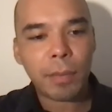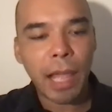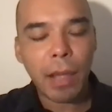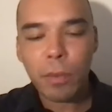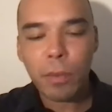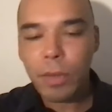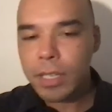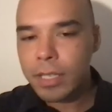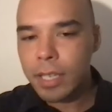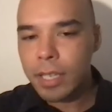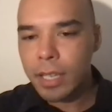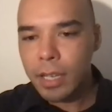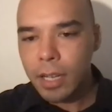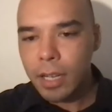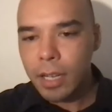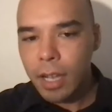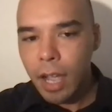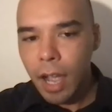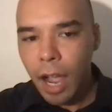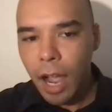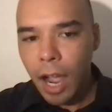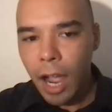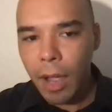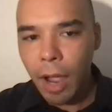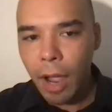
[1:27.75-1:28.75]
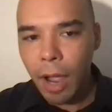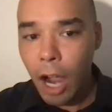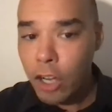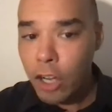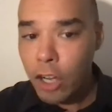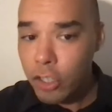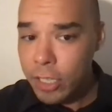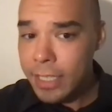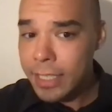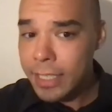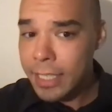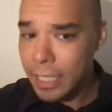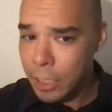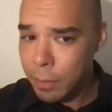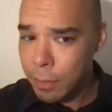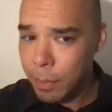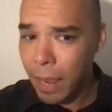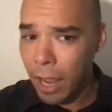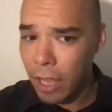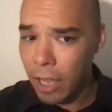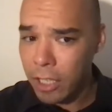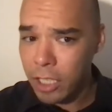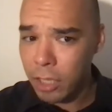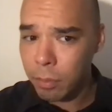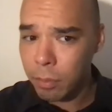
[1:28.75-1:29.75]
That was 106
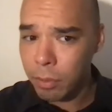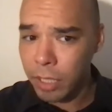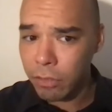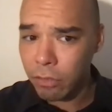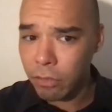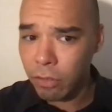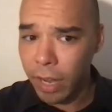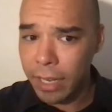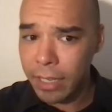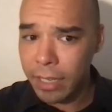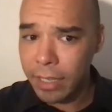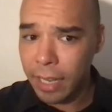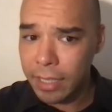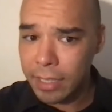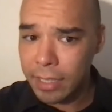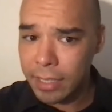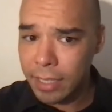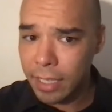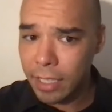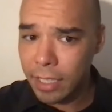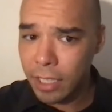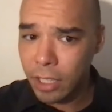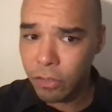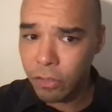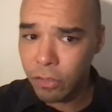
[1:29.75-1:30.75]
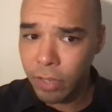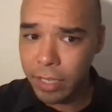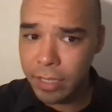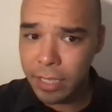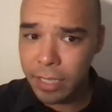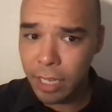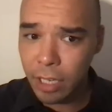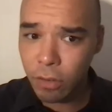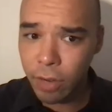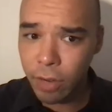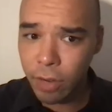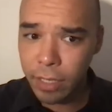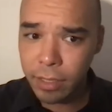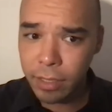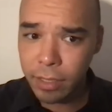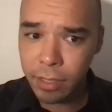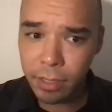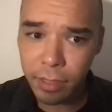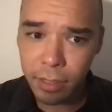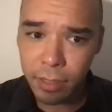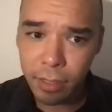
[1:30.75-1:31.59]
pounds, I believe, right? 1993. Is that correct?